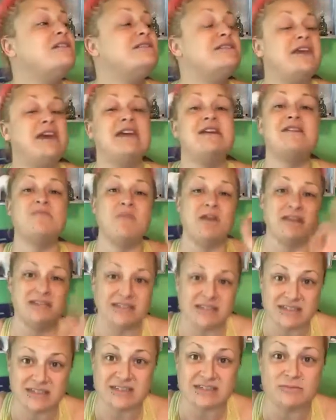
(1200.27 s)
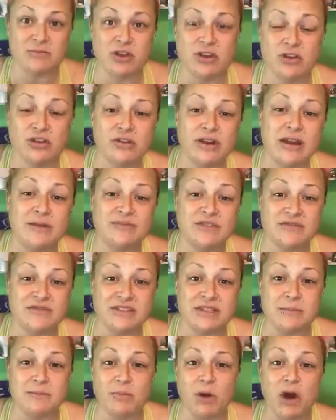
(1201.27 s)
take my 60 milligrams of
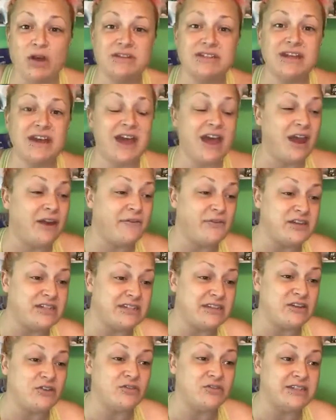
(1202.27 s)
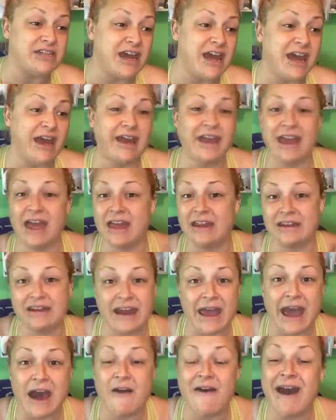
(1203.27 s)
Cymbalta every single day, and
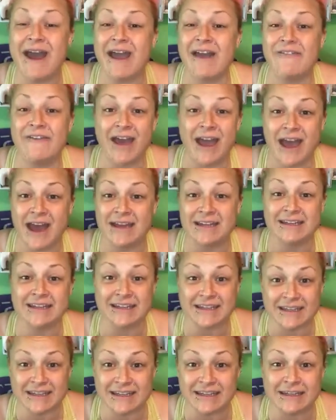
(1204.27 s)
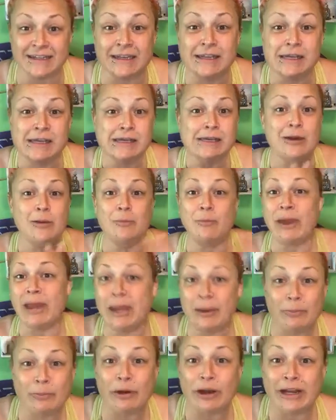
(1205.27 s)
now I have added in
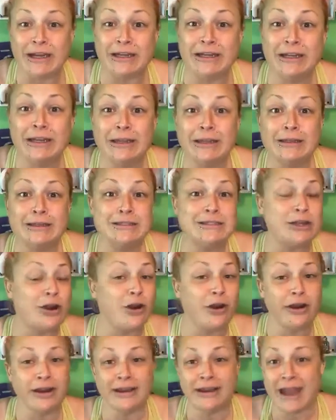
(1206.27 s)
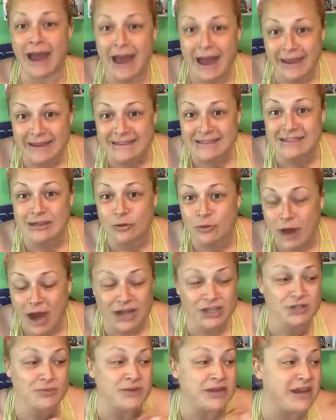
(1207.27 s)
Pamprin. Sorry guys that
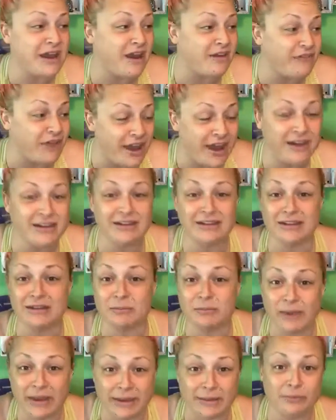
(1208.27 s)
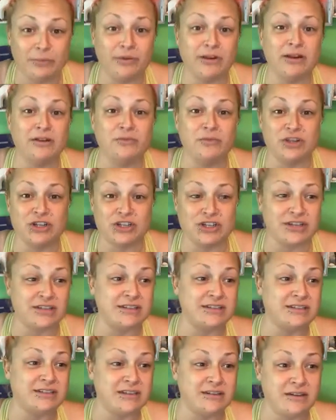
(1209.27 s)
watch me, I've added in Pamprin, which
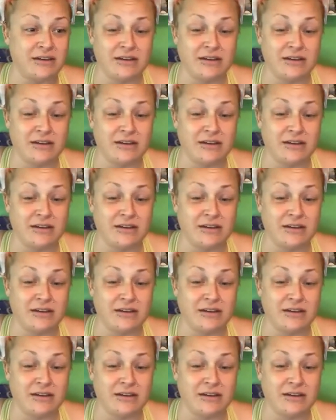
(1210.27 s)
is